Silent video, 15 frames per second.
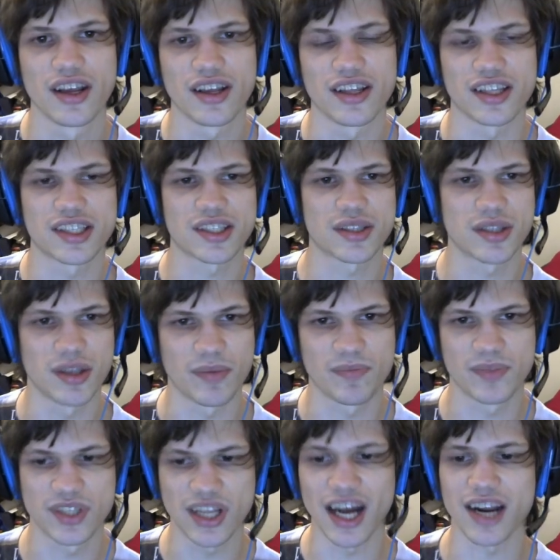It's the
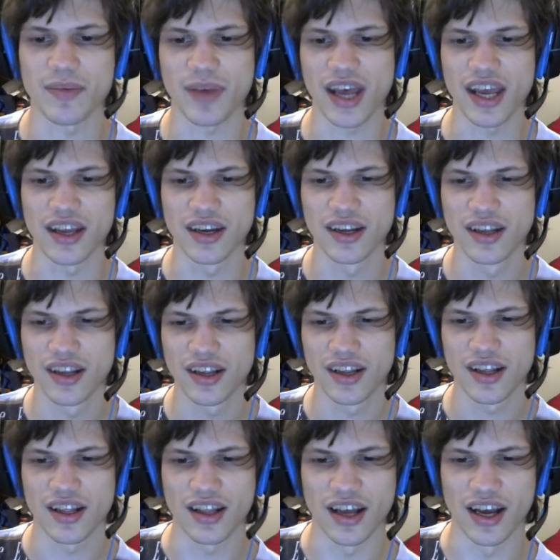Starter Pain.
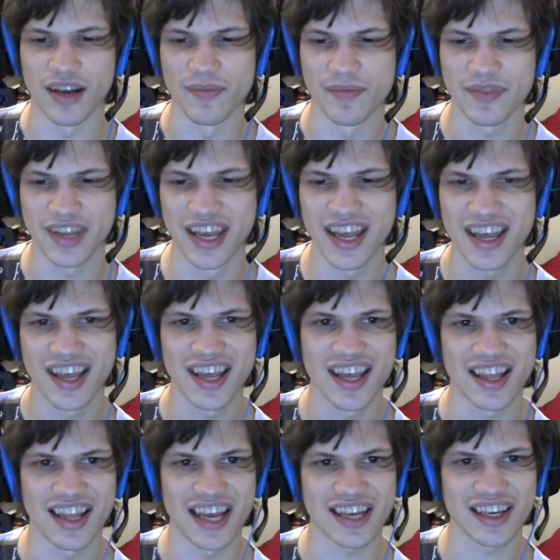
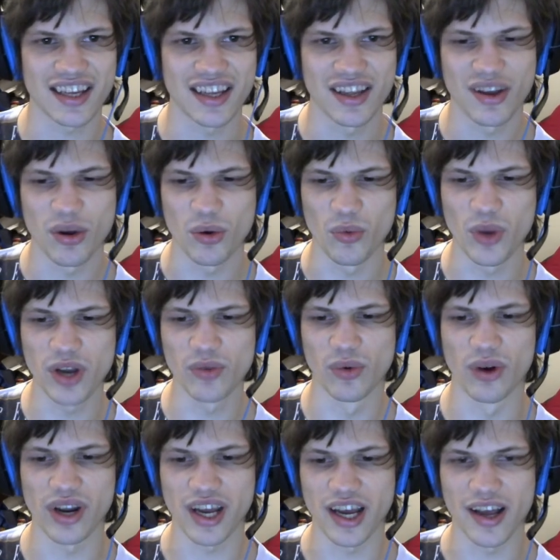Like, Wind
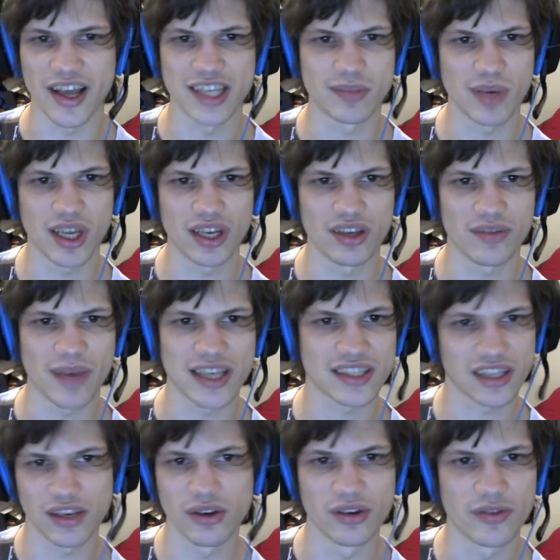Water has been
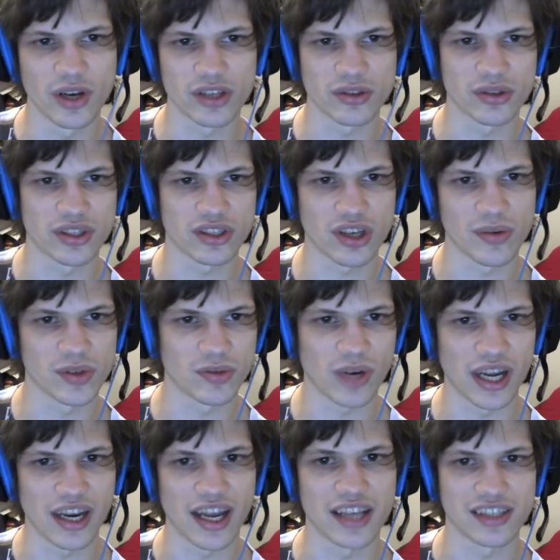basically universal since Opus
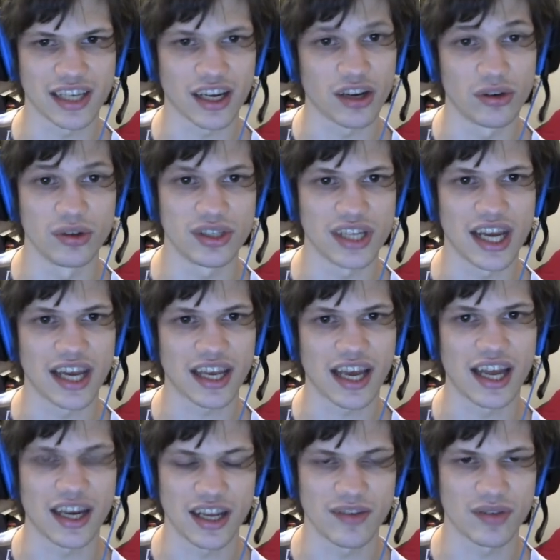1 as, like, a good deck,
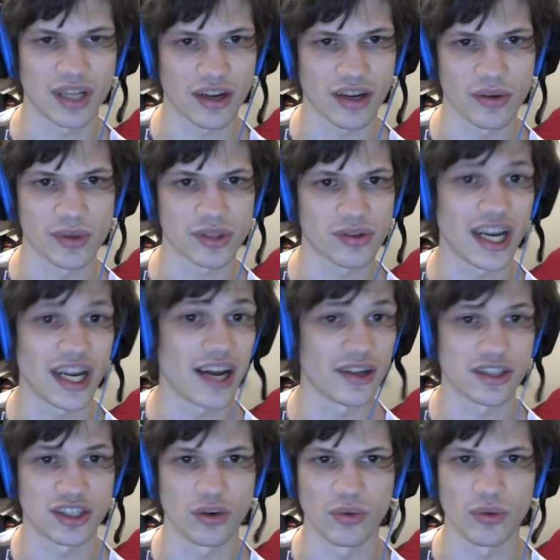and even, like, Opus 3 now,
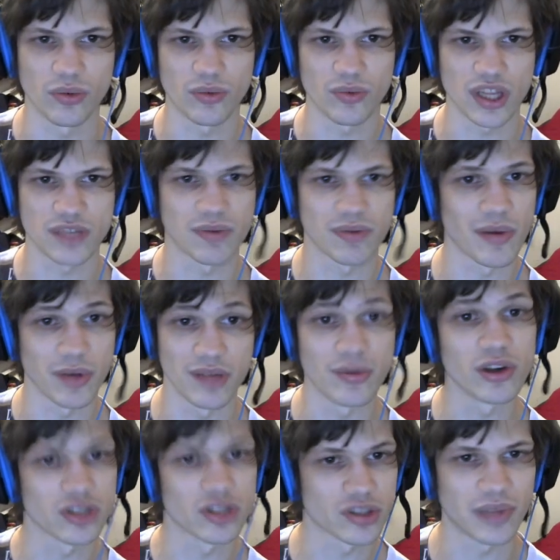it's probably the
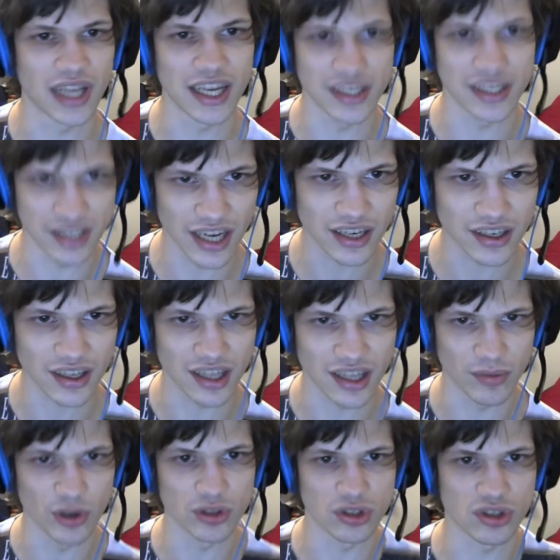most played deck, the
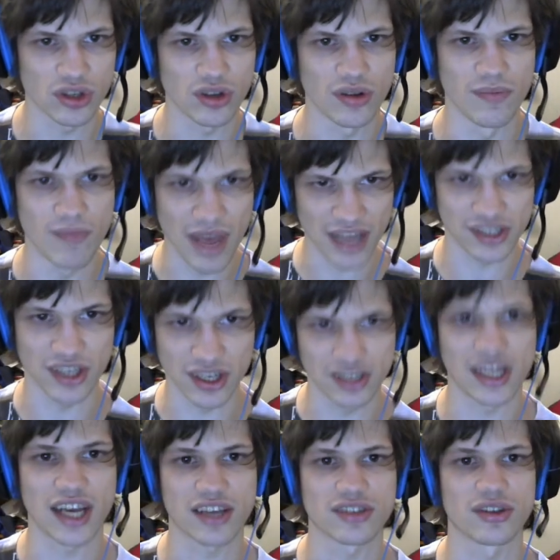most meta
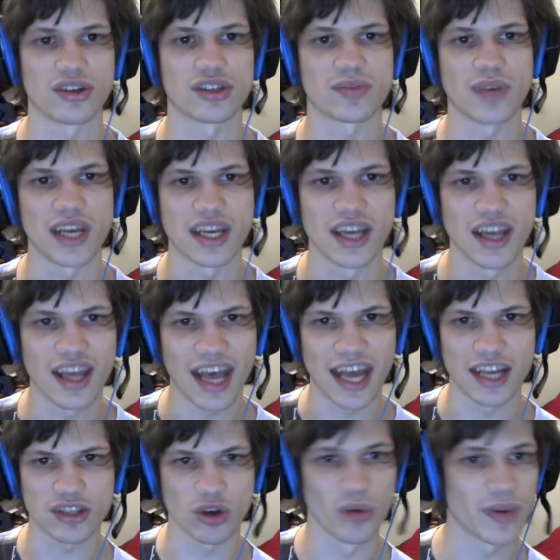deck, so to speak,
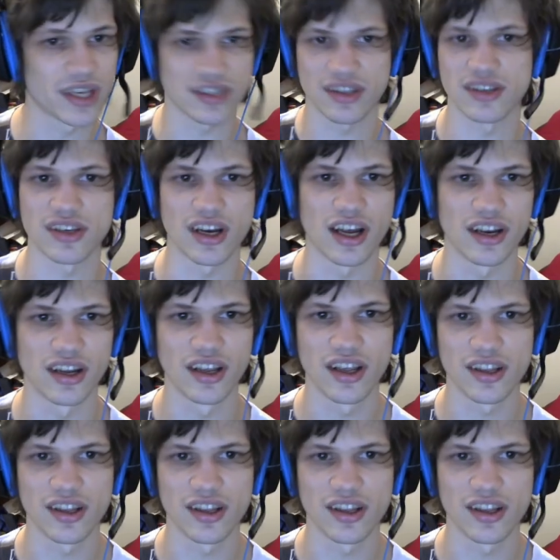and it's all because of this card.